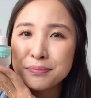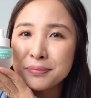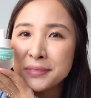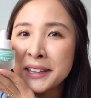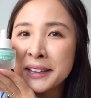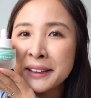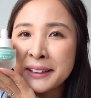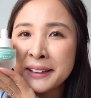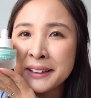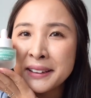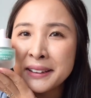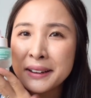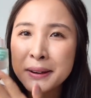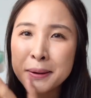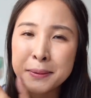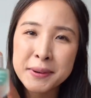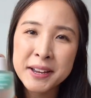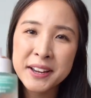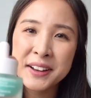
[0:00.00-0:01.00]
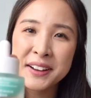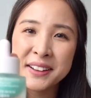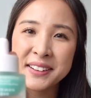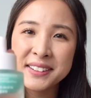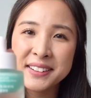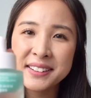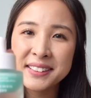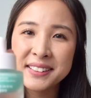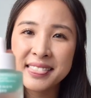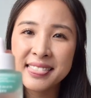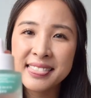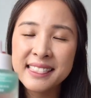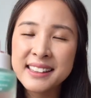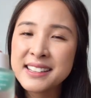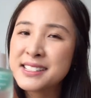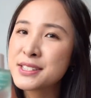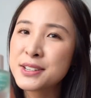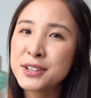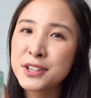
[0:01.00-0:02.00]
thingy. Oh my God,
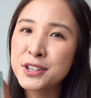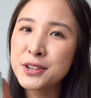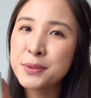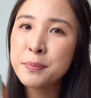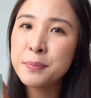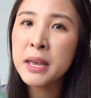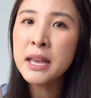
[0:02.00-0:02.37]
it's so cute.